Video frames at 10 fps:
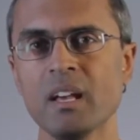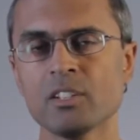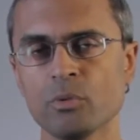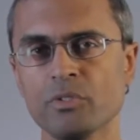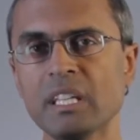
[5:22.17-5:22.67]

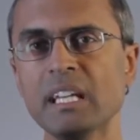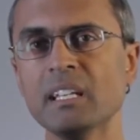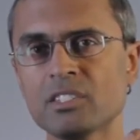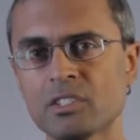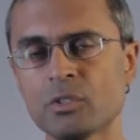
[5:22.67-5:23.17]
So
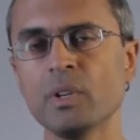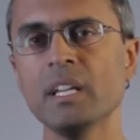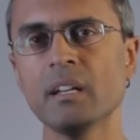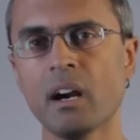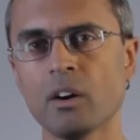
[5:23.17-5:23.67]
these
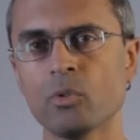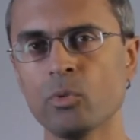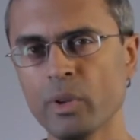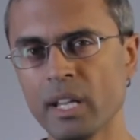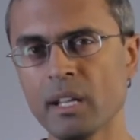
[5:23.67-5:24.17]
three are
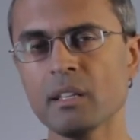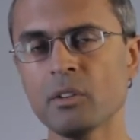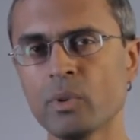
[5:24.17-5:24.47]
really,